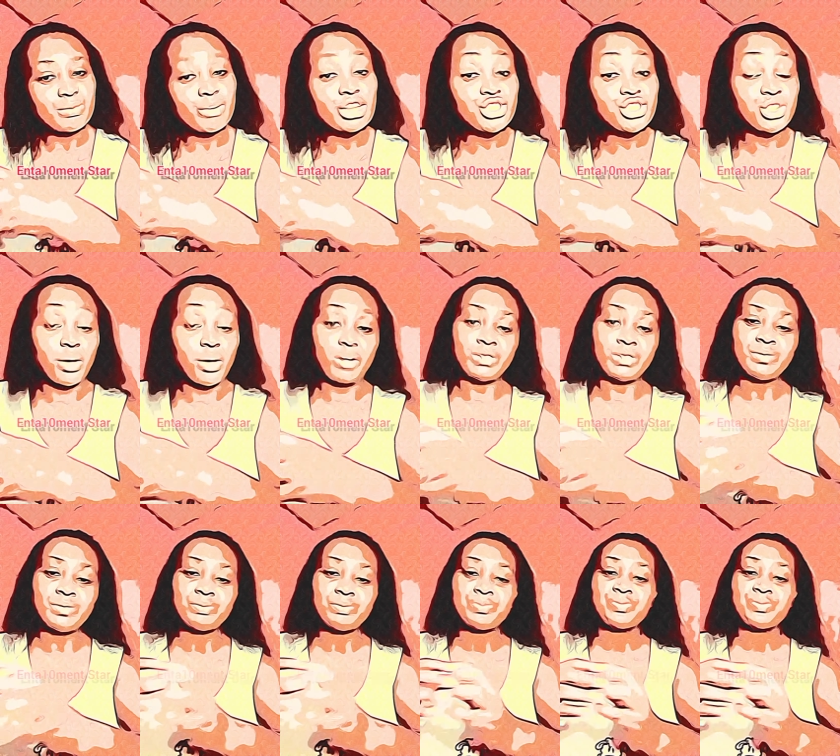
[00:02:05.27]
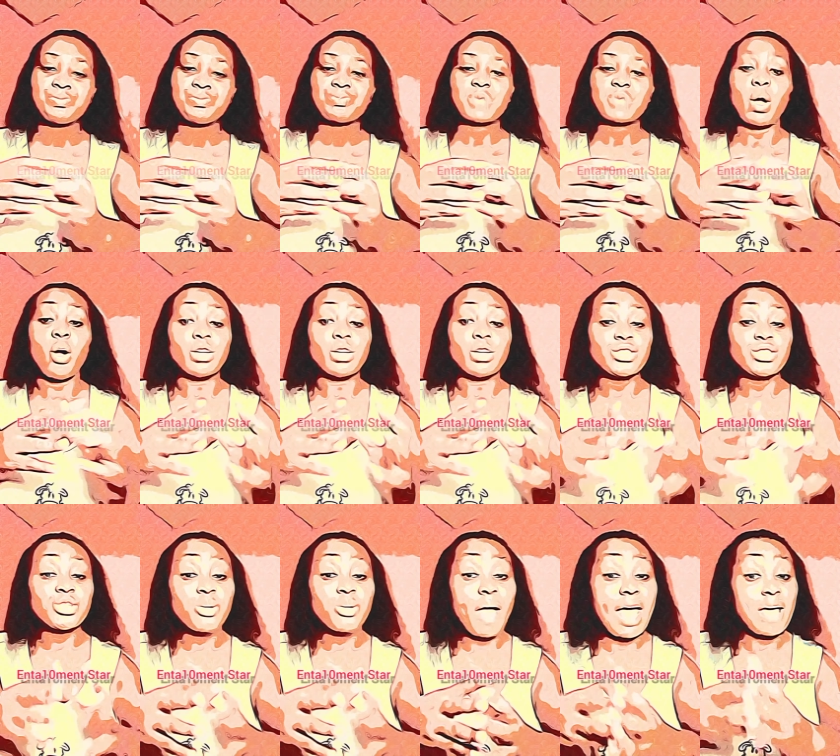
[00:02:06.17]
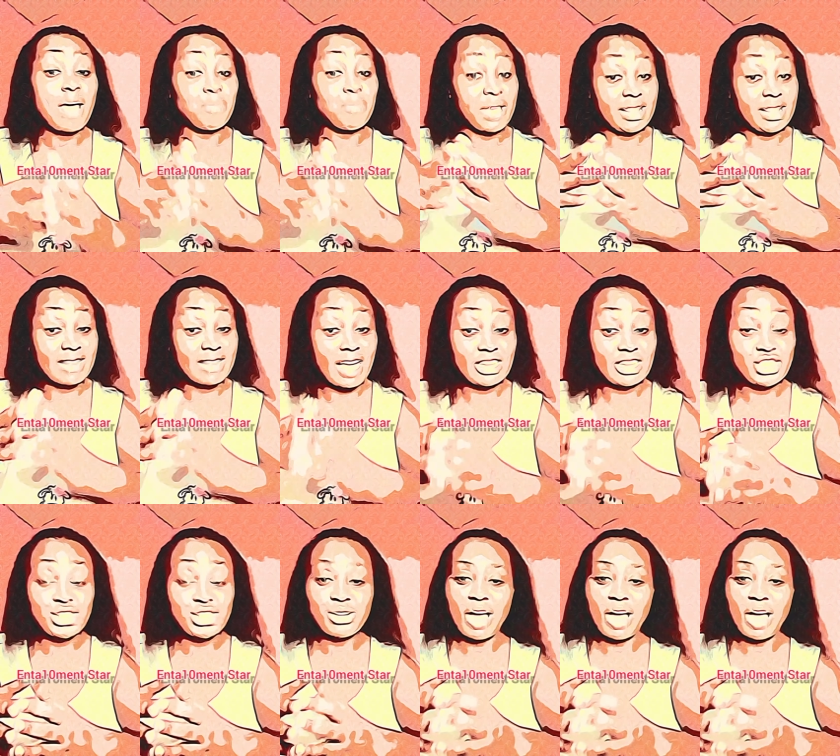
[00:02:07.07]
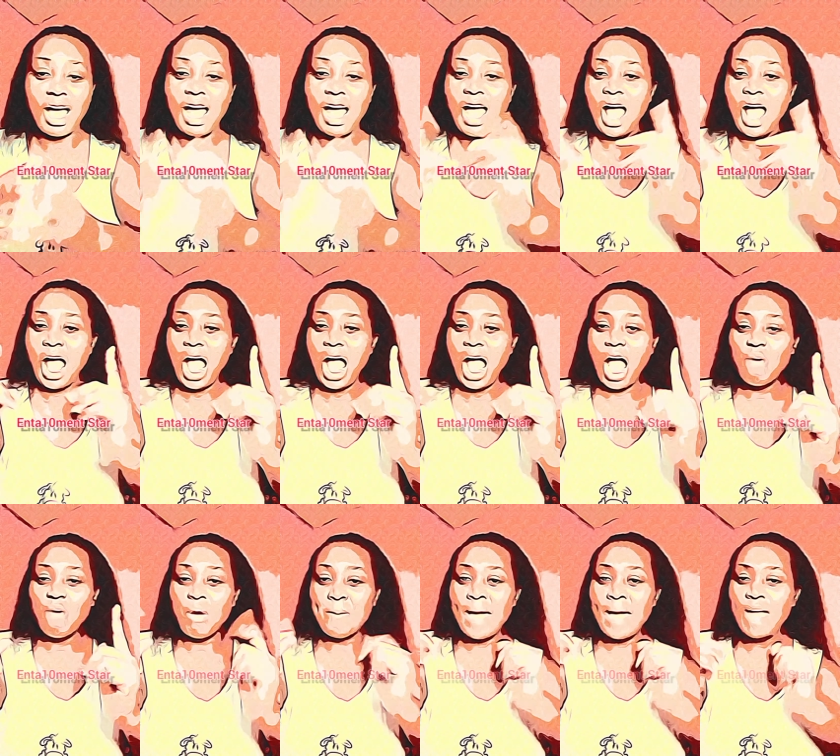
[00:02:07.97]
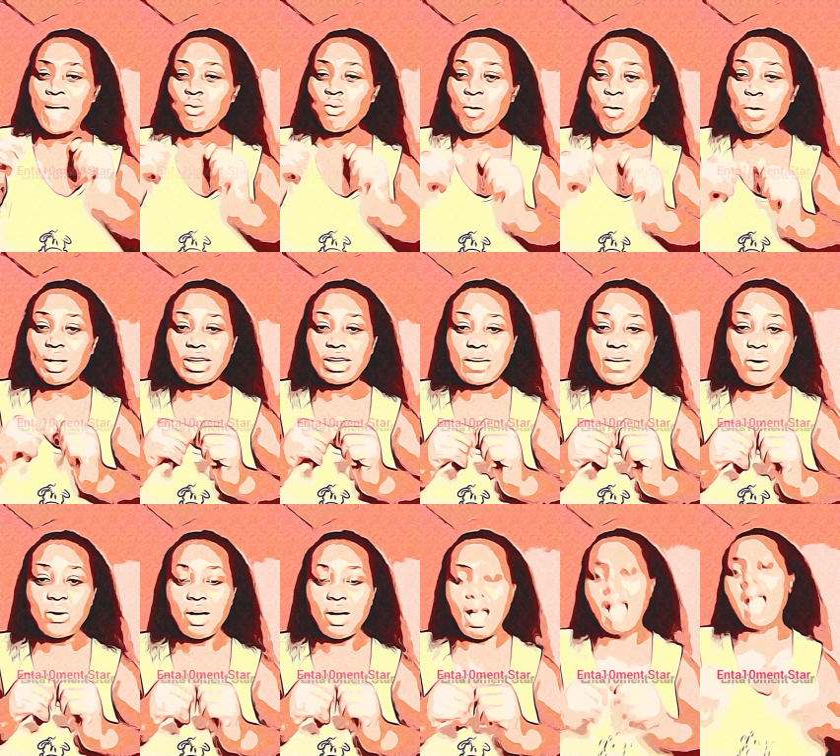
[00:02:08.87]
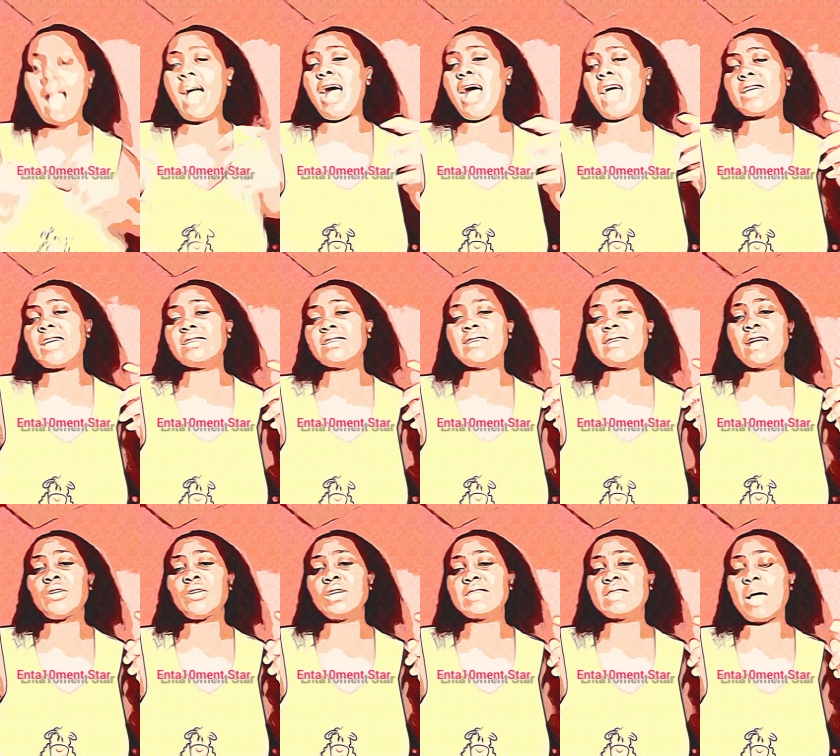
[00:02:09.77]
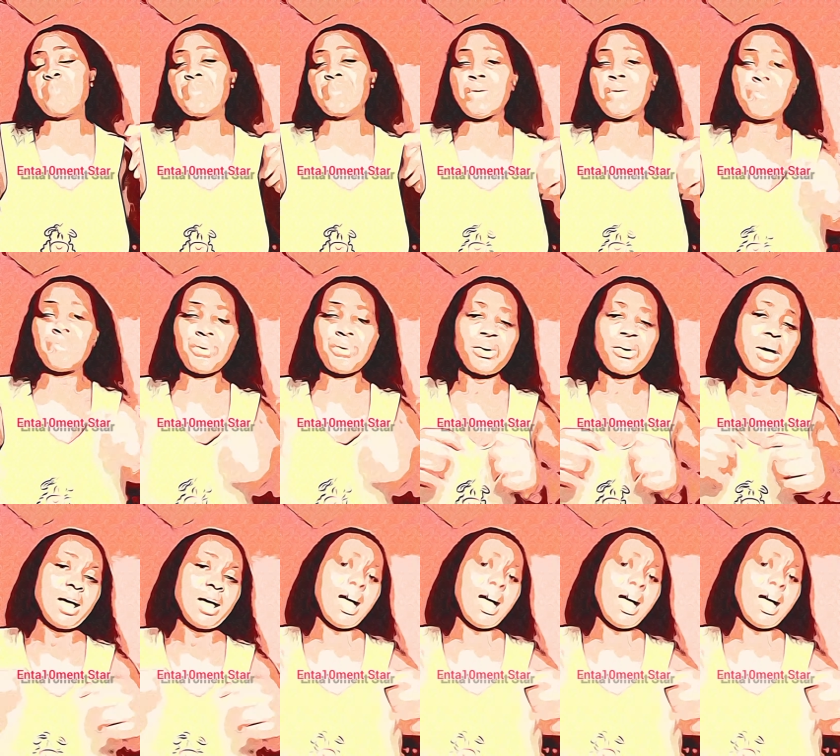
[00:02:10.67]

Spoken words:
region or tribe in Nigeria, our mind will quickly go, it's the northern people.